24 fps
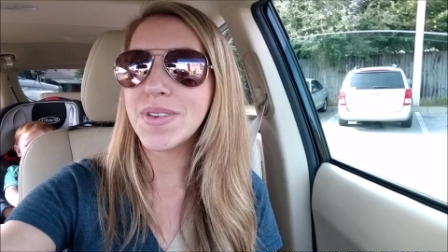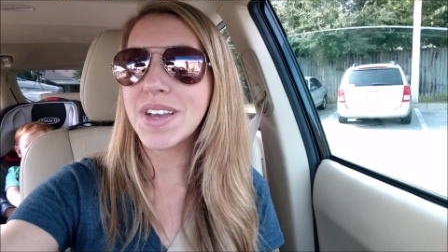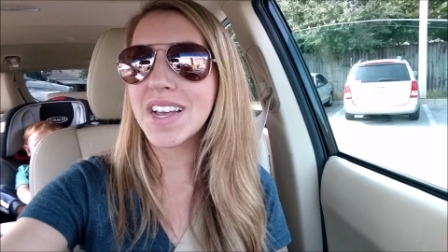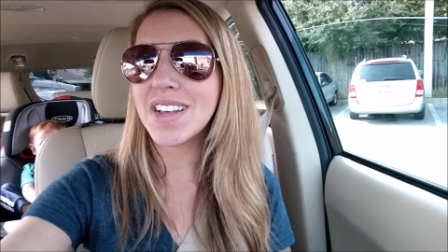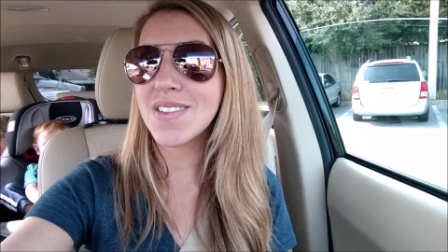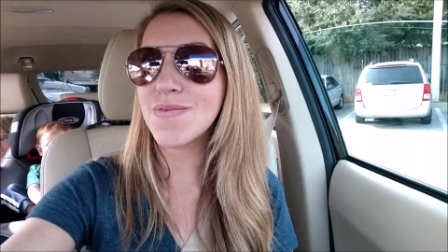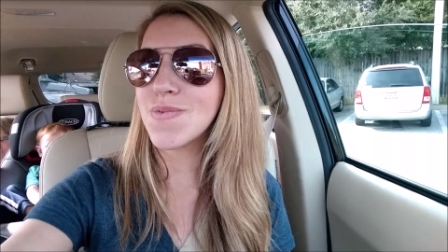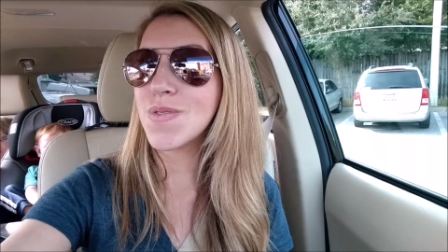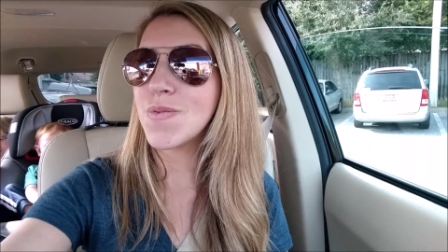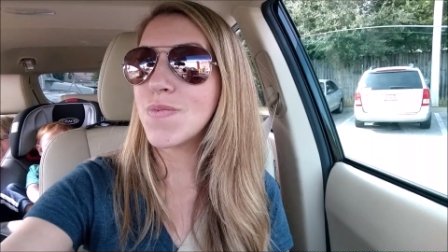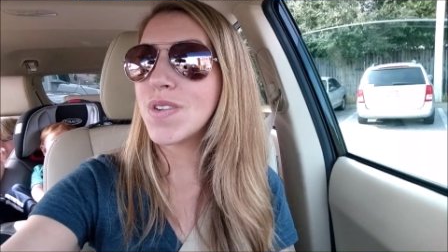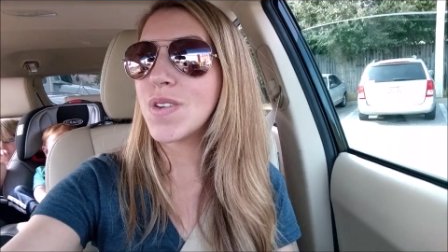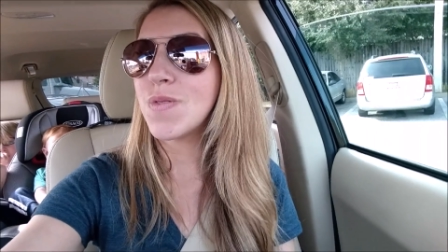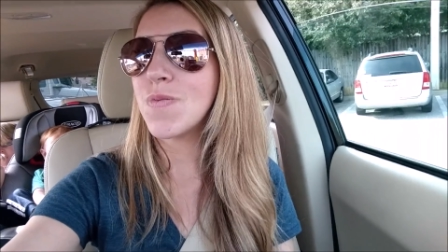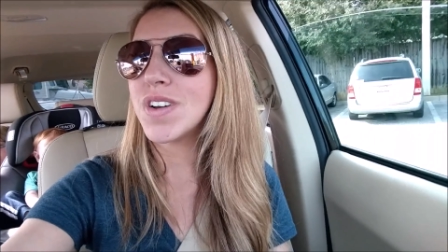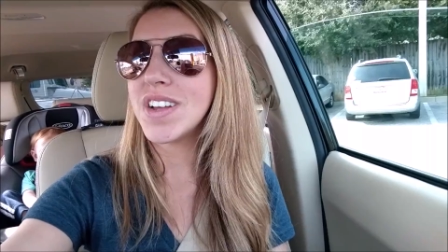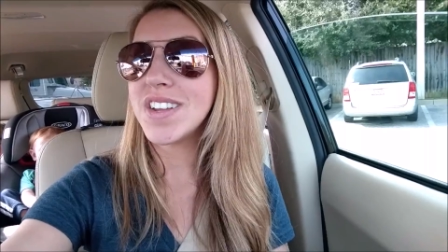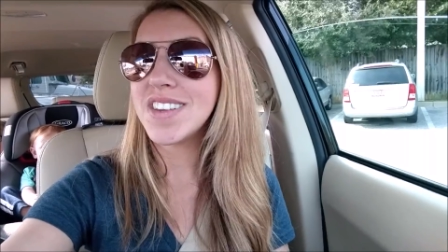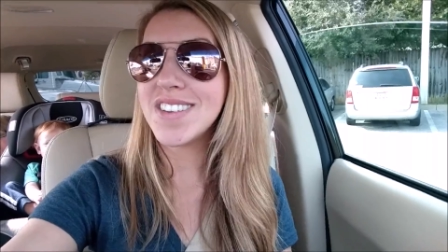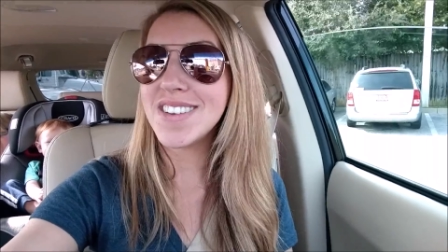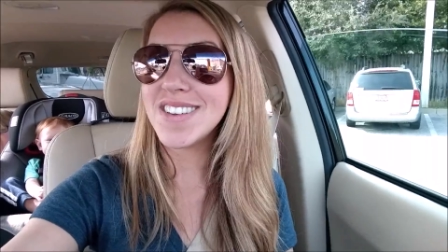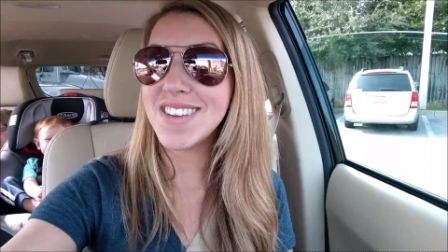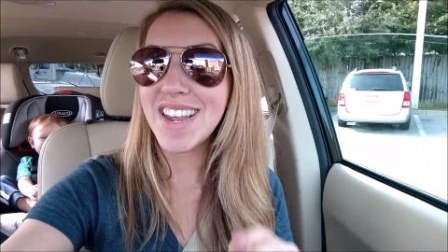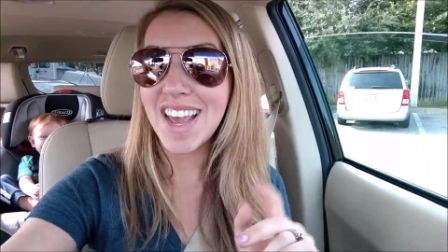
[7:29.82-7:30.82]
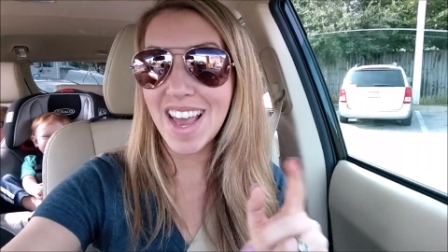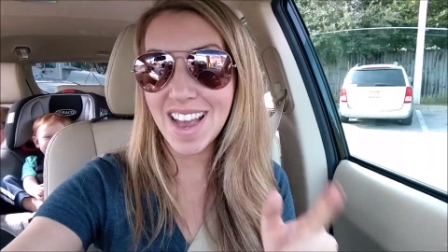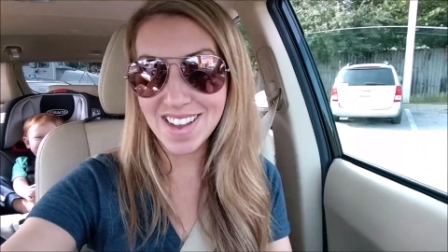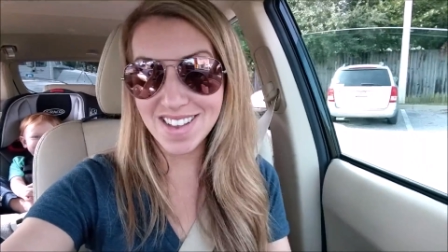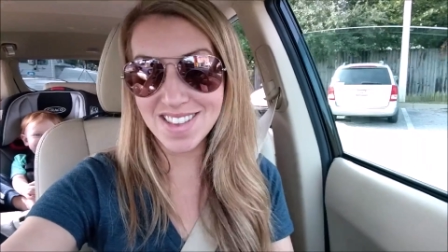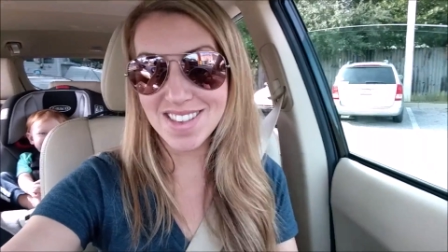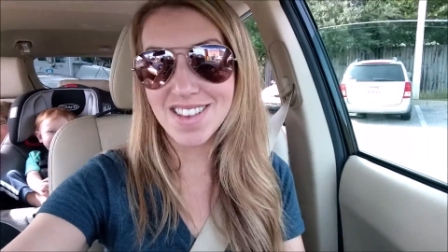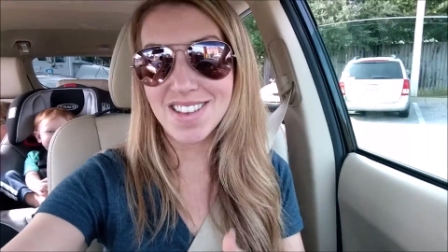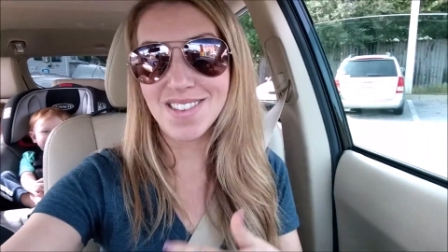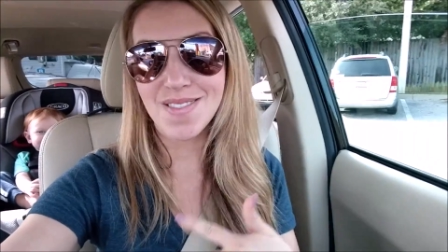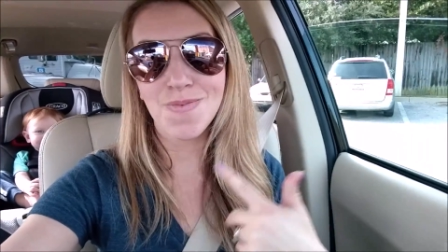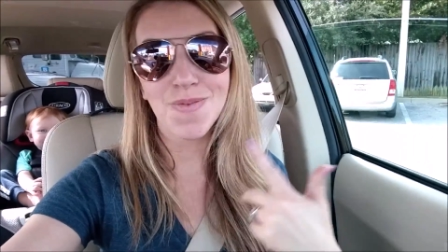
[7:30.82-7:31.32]
Because when we went to
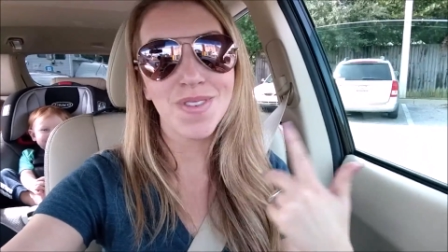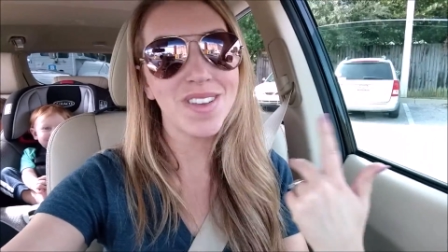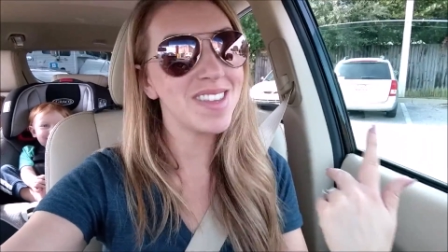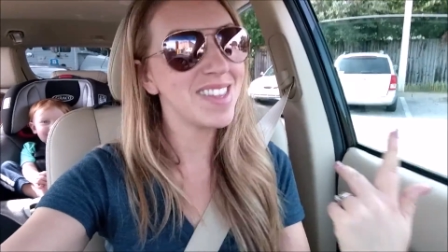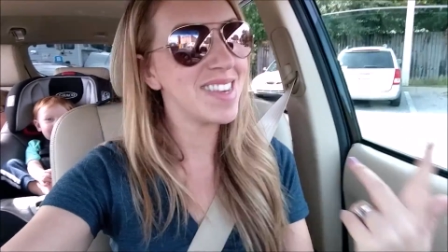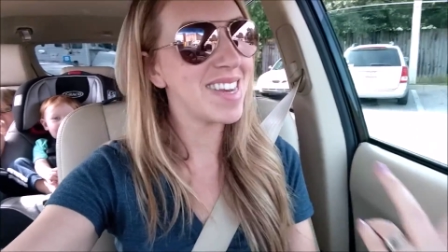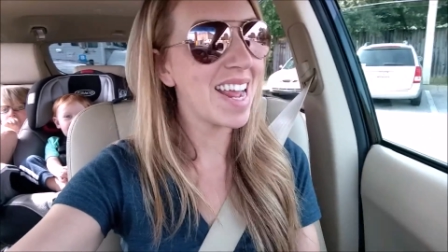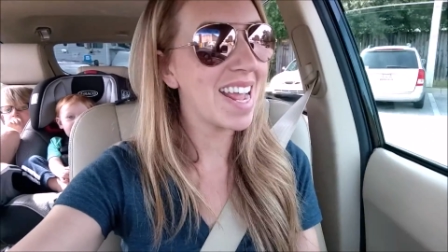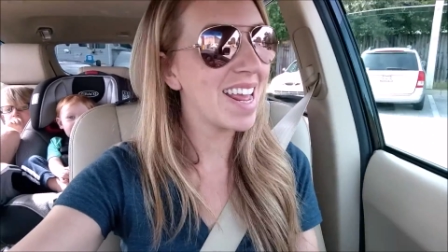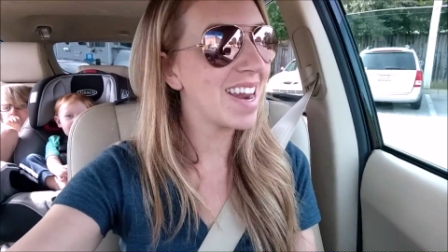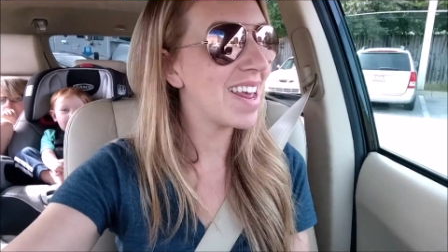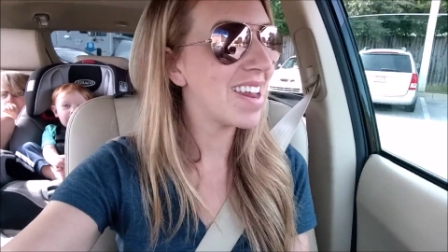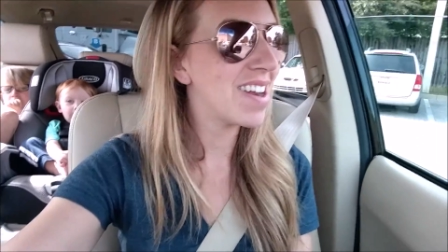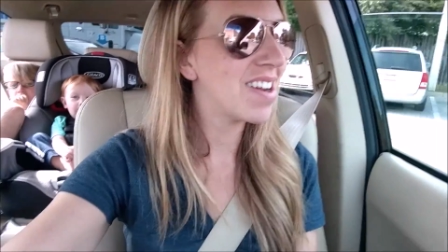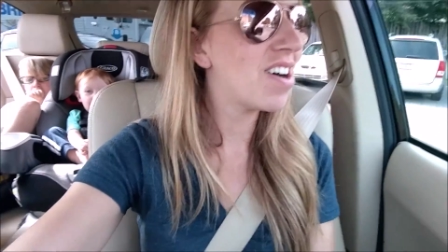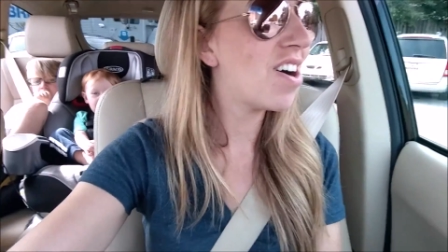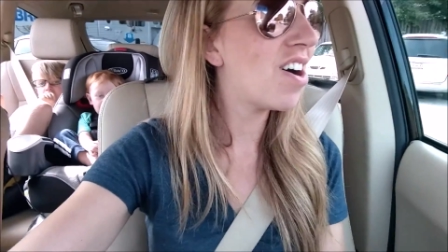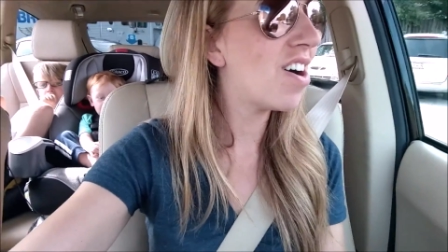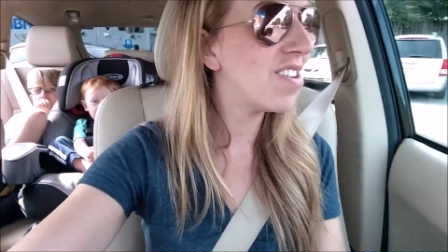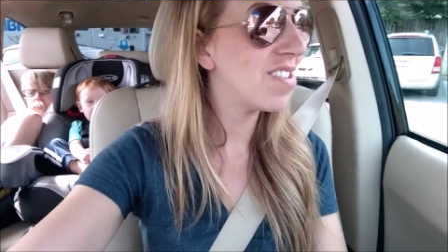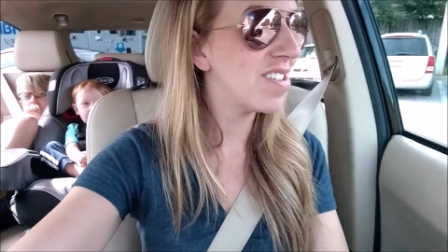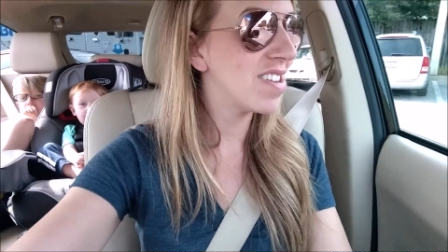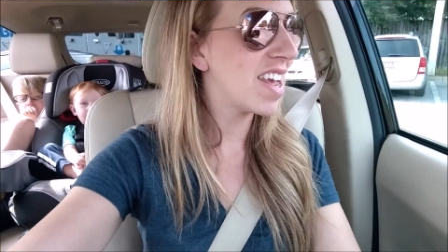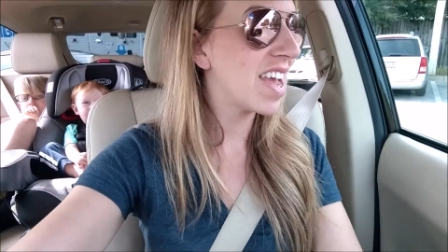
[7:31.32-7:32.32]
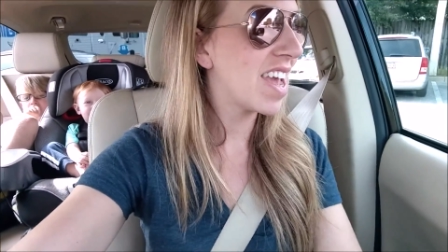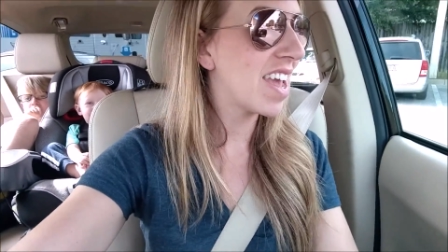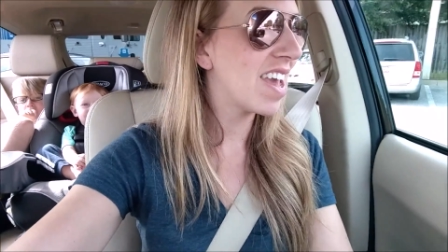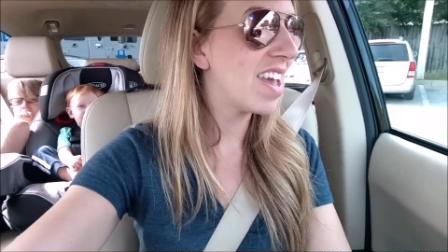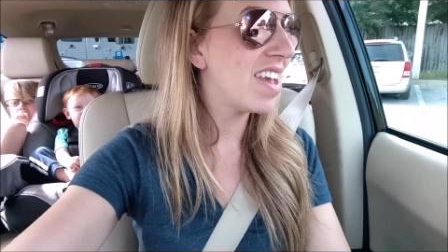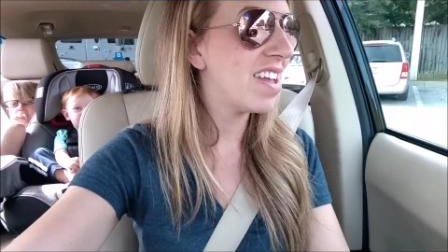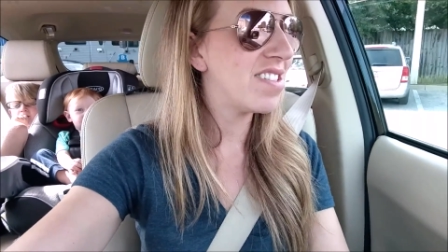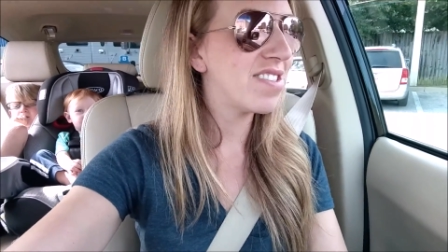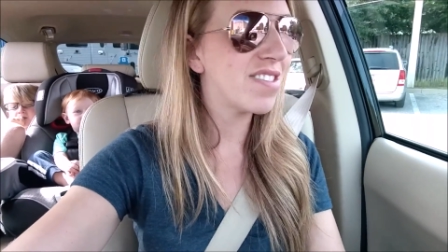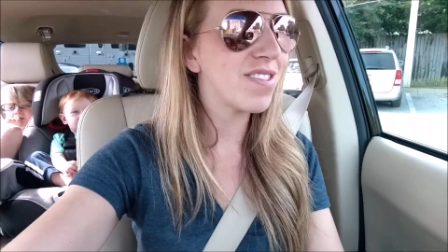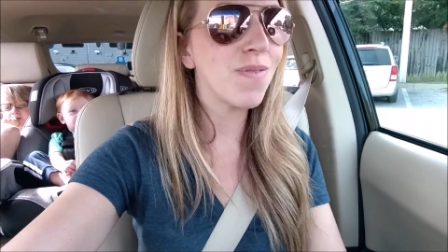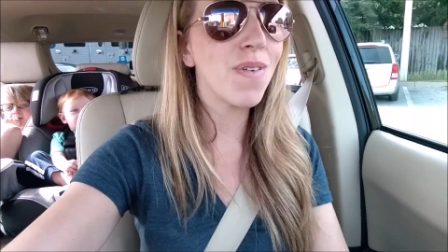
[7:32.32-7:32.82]
Texas, we stayed at a Holiday Inn.